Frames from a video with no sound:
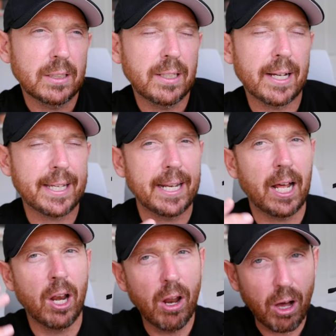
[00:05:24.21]
Now, again,
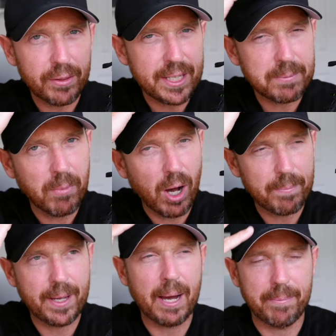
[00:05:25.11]
a lot of this
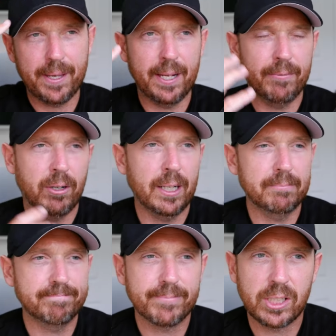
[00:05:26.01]
might be up here, right?